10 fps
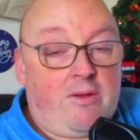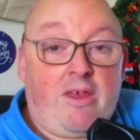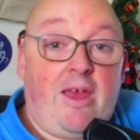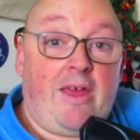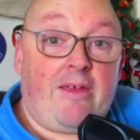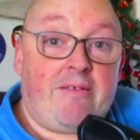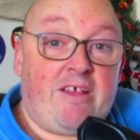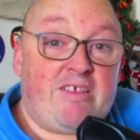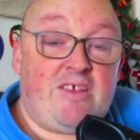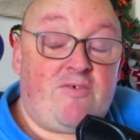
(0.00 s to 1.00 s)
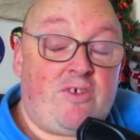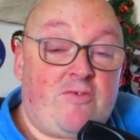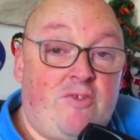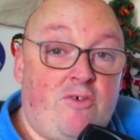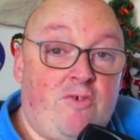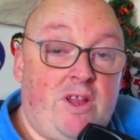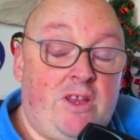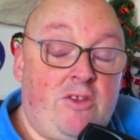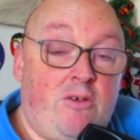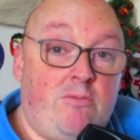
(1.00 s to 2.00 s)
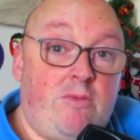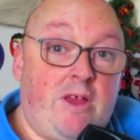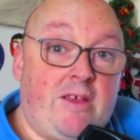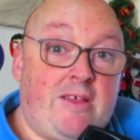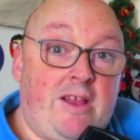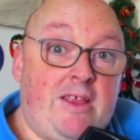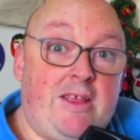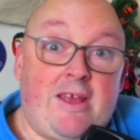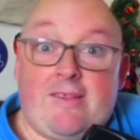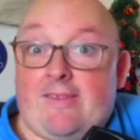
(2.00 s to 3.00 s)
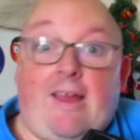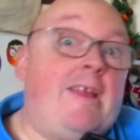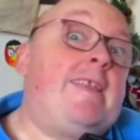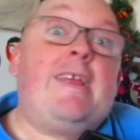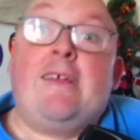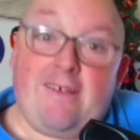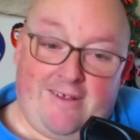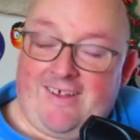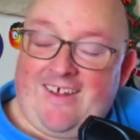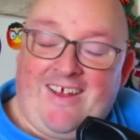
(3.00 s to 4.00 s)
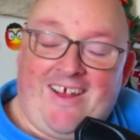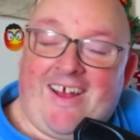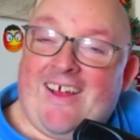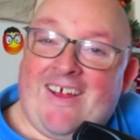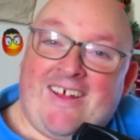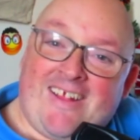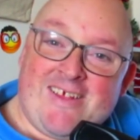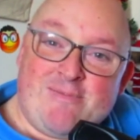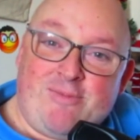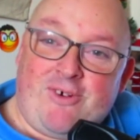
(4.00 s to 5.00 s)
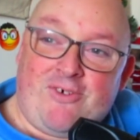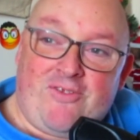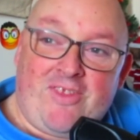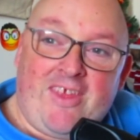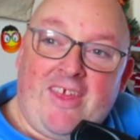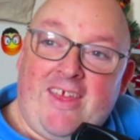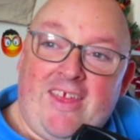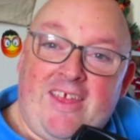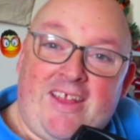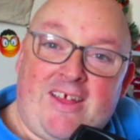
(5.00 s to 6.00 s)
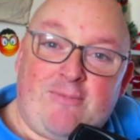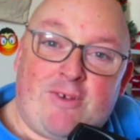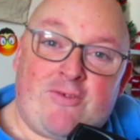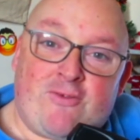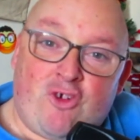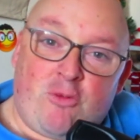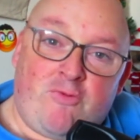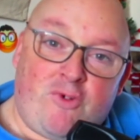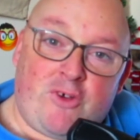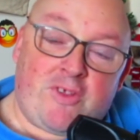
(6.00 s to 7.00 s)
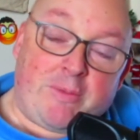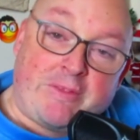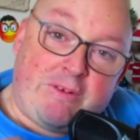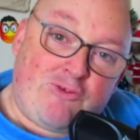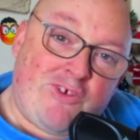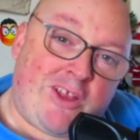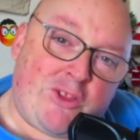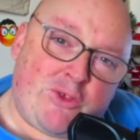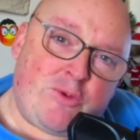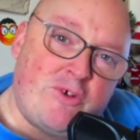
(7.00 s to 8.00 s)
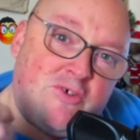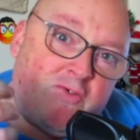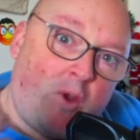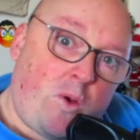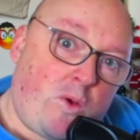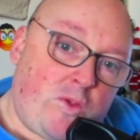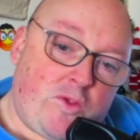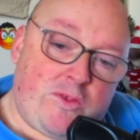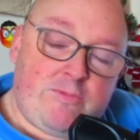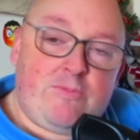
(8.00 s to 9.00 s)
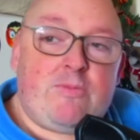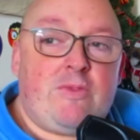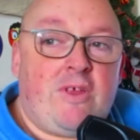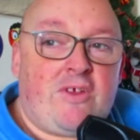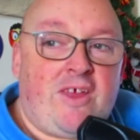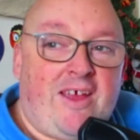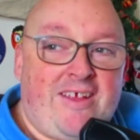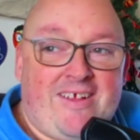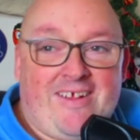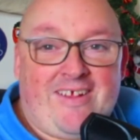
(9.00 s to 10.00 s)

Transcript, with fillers: Okay, and that's it for this vlog. Really not exactly exciting, but you know, whilst I've still got my voice, I'm still trying to do vlogs. Okay,